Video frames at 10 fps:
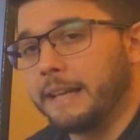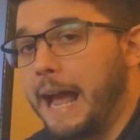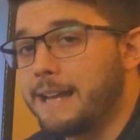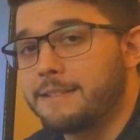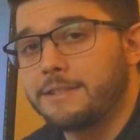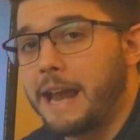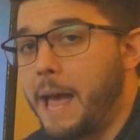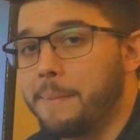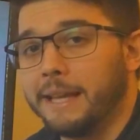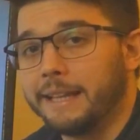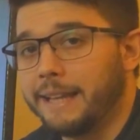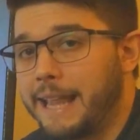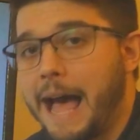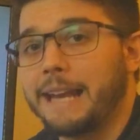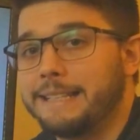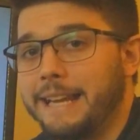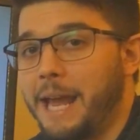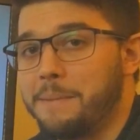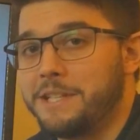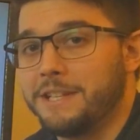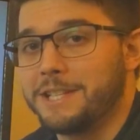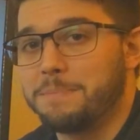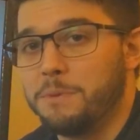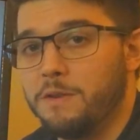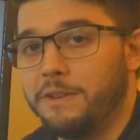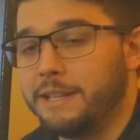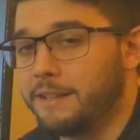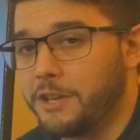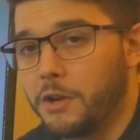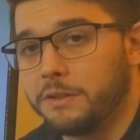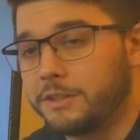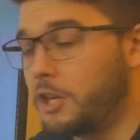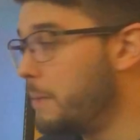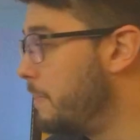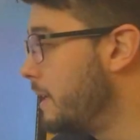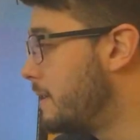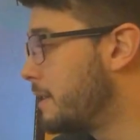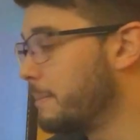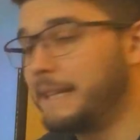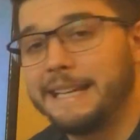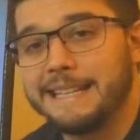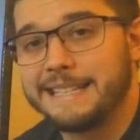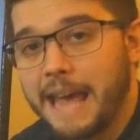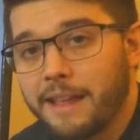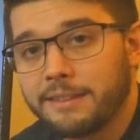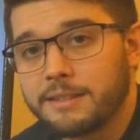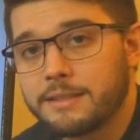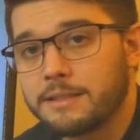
Guys, there's gonna be a lot of damage in this movie. Could be some key deaths.